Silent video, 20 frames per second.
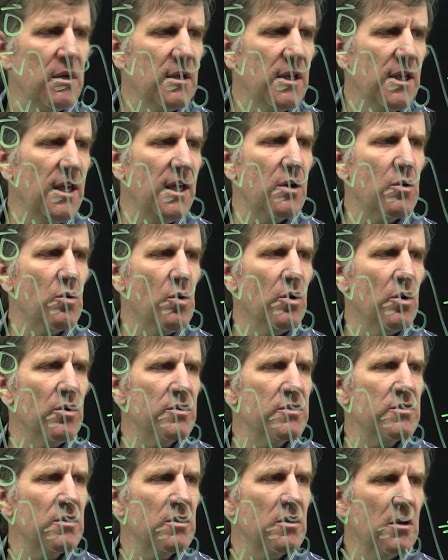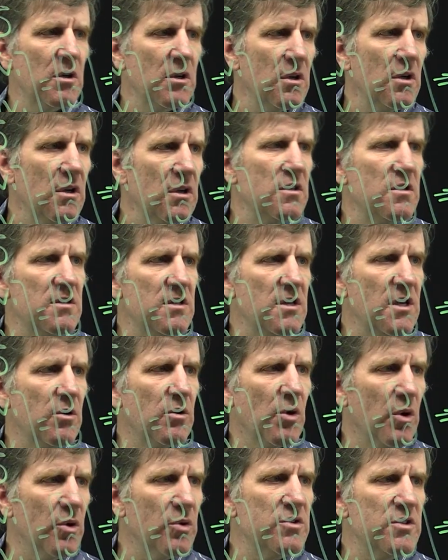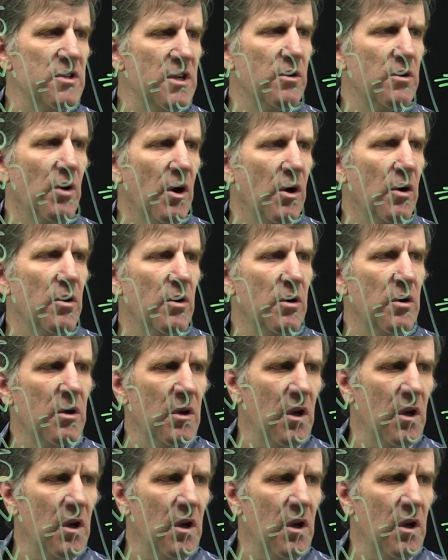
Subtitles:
equals 0, 0.